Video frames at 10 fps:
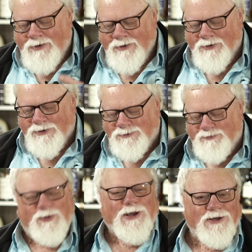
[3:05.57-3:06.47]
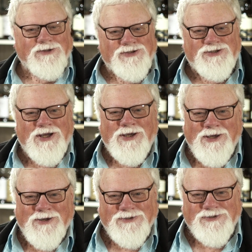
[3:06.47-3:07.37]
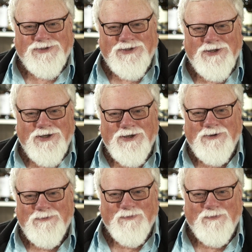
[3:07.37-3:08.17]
Not as big and zingy as the